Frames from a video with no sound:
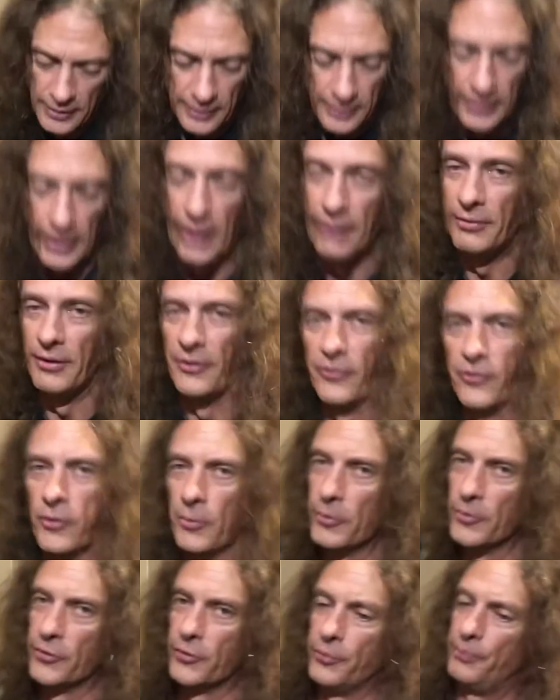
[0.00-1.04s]
I've had so
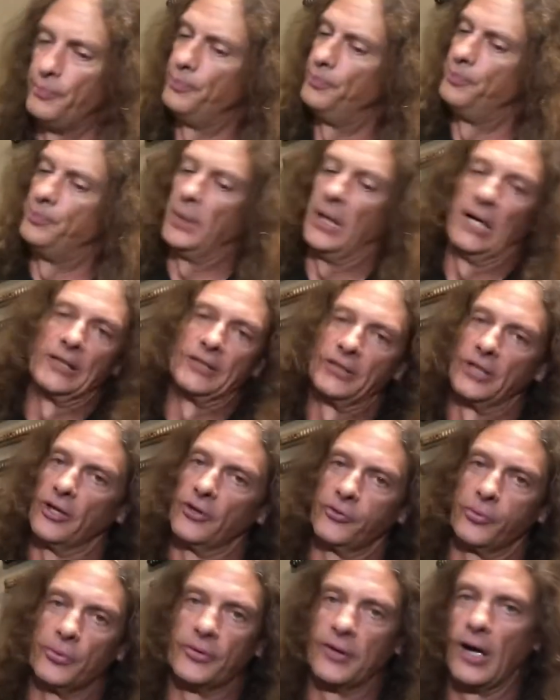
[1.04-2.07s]
much bad
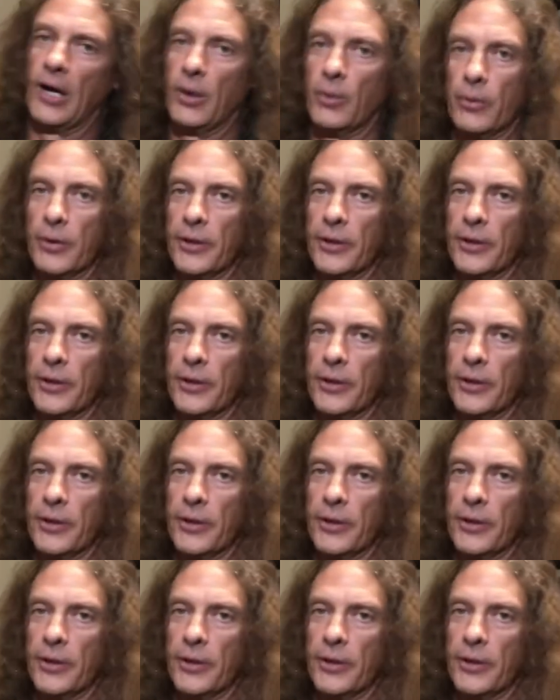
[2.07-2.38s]
cuts with that one,